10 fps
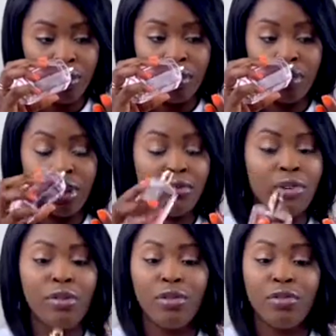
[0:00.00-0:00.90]
It's
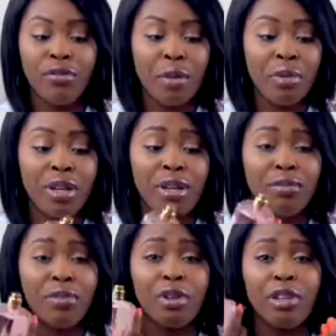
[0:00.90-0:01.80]
very feminine,
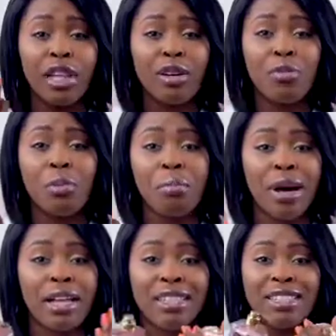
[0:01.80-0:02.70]
very like
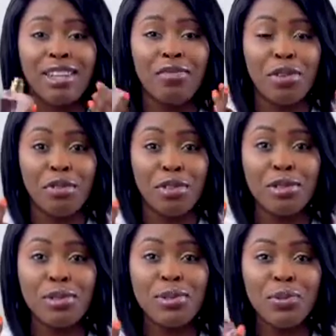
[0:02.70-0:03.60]
romantic, very
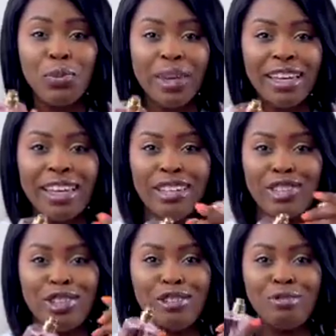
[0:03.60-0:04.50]
sweet, and
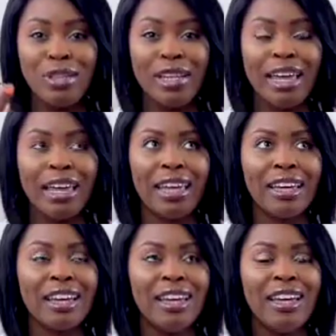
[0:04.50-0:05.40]
just really like
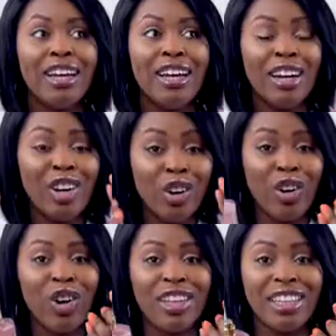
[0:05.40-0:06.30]

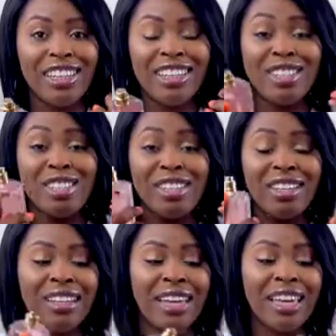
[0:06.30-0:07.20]
girly. It's
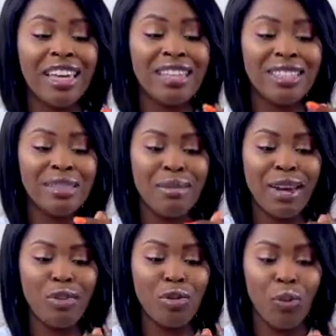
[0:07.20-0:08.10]
like, I
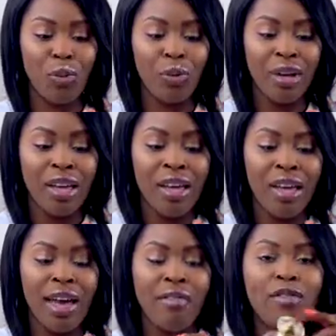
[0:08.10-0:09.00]
don't know,
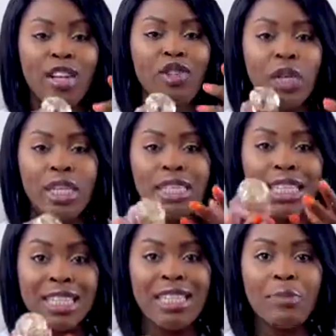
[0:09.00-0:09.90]
I feel like you need to
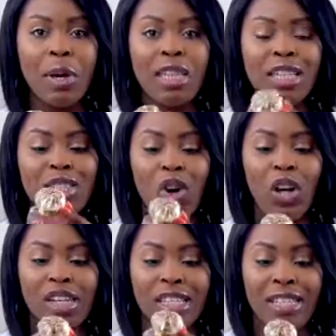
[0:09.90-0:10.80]
smell it to
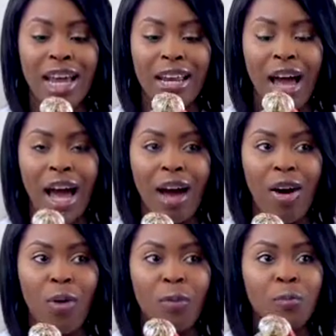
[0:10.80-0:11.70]
understand how